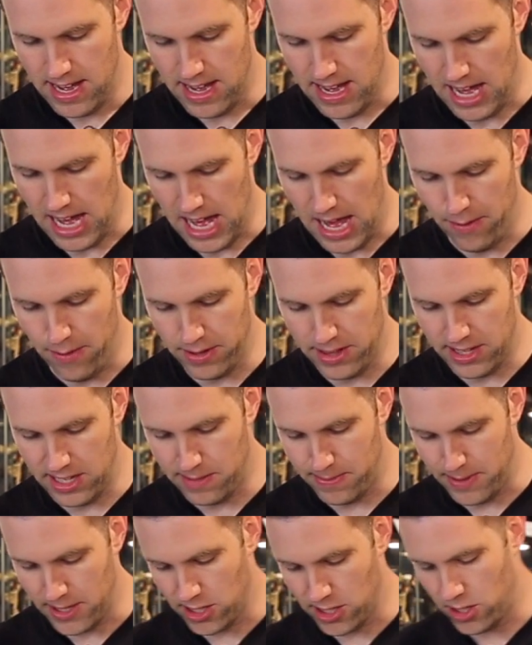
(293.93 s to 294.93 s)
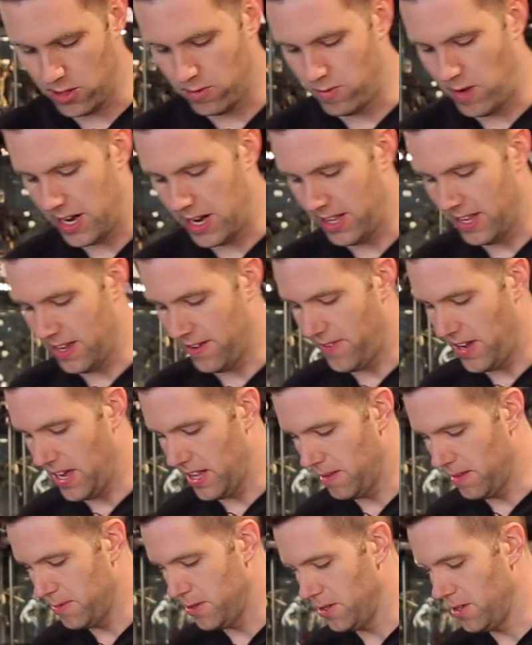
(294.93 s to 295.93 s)
And with these being so readily
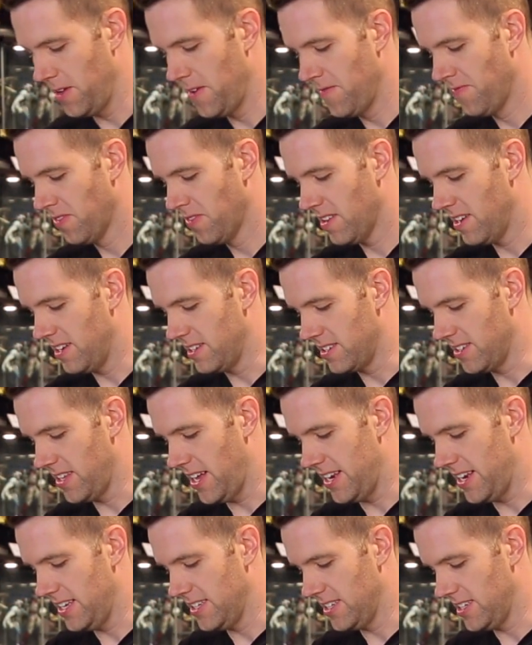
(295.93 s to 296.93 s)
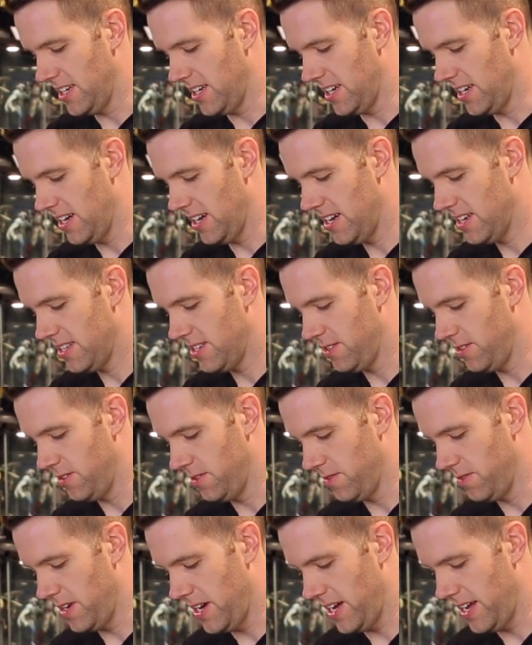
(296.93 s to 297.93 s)
available, it's a lot easier
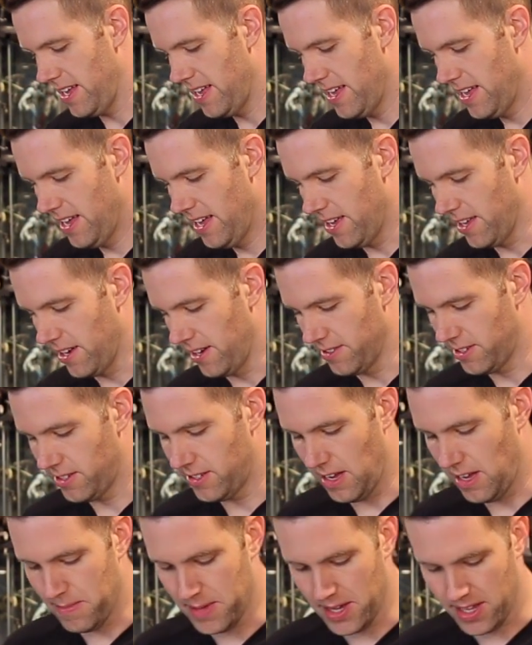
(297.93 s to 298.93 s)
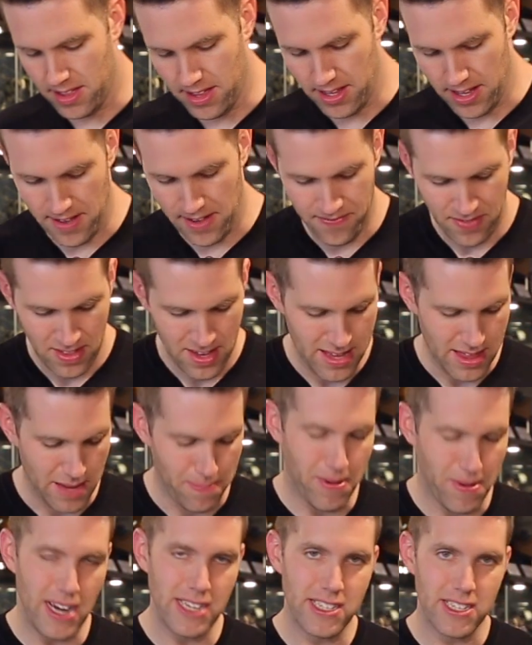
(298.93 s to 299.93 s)
to you know, stomach the
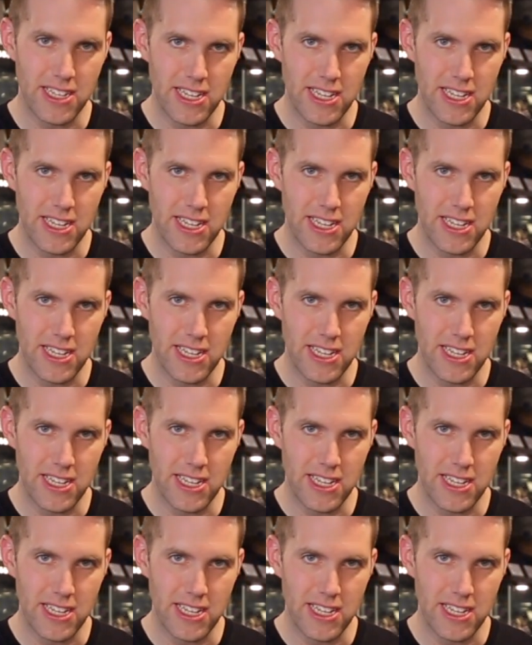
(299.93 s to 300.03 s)
price of